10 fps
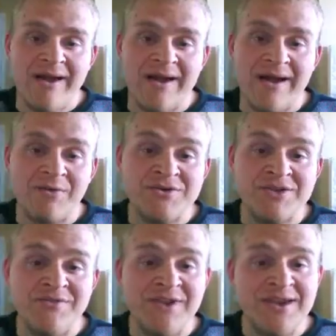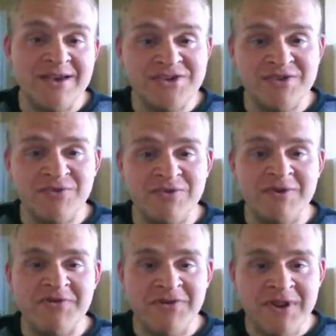I was on vacation with
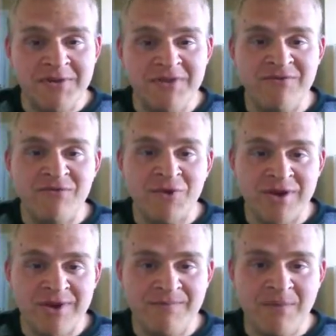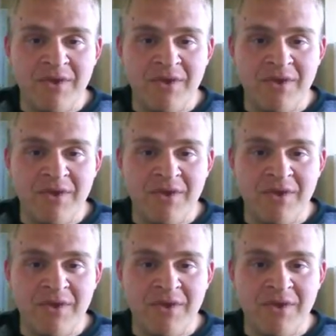my family in Florida.